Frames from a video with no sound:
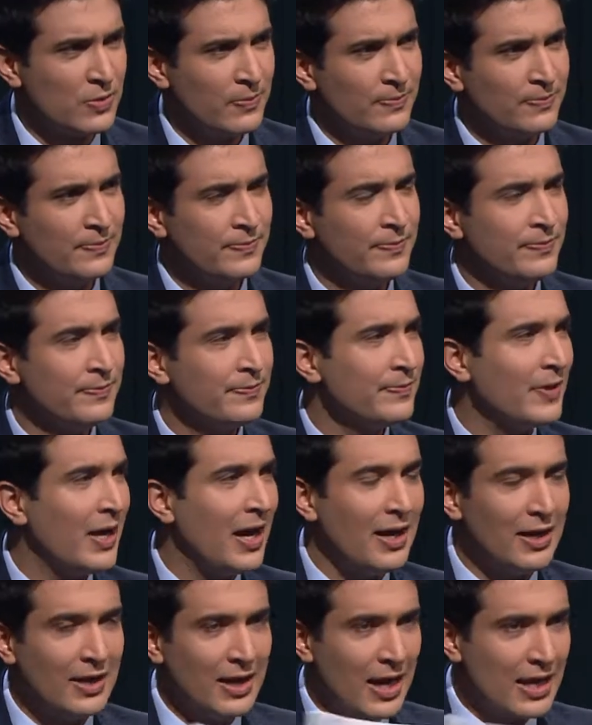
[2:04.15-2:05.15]
Yes.
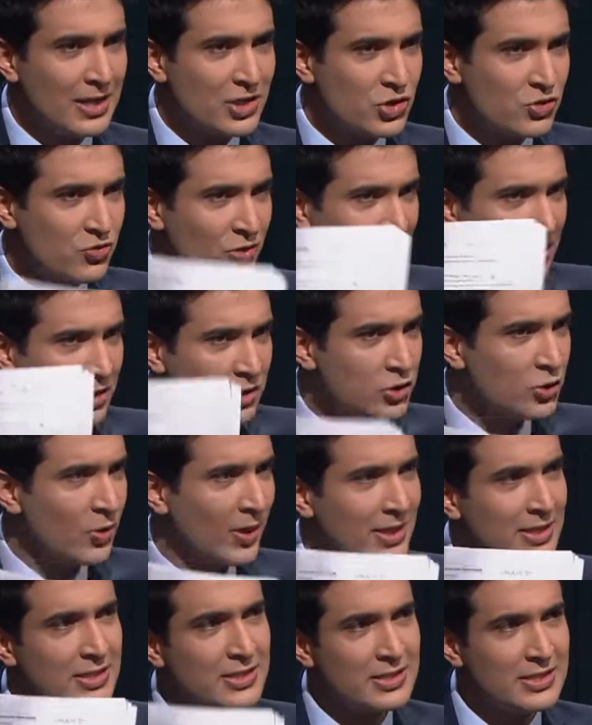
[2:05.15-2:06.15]
I struggle to
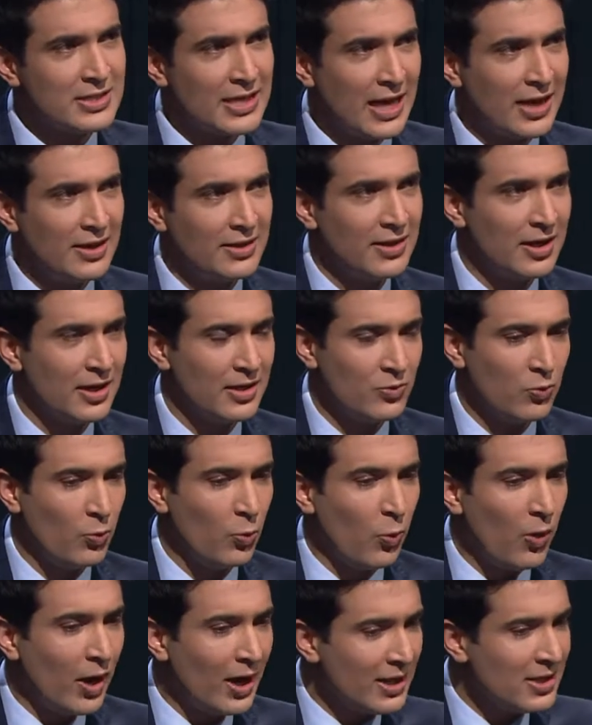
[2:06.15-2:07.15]
understand that.
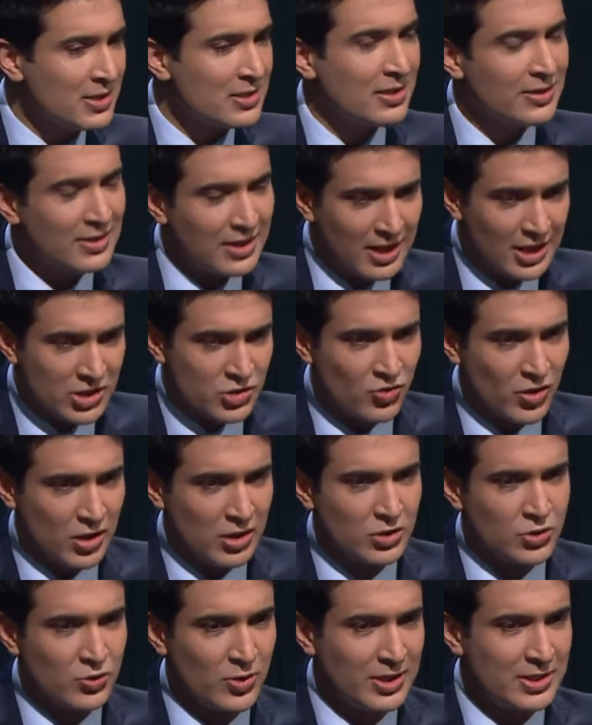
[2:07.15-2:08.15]
Why is it that I
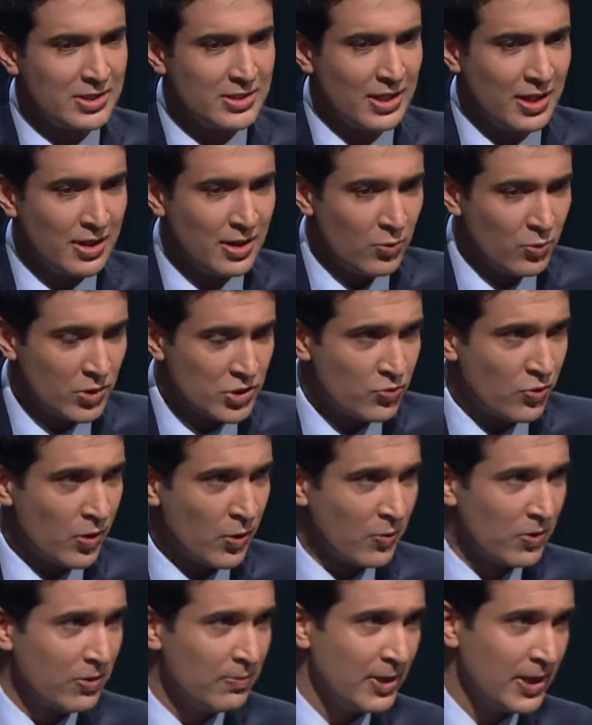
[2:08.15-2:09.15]
struggle to understand that? What's wrong
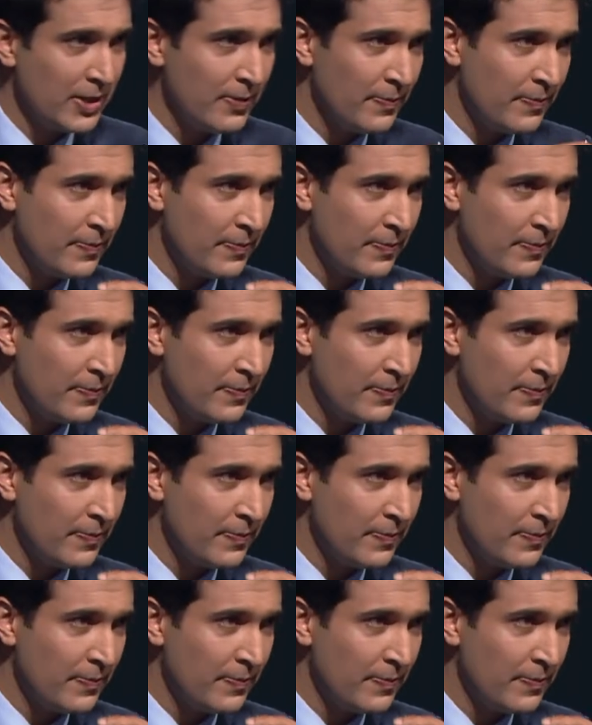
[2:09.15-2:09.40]
with me?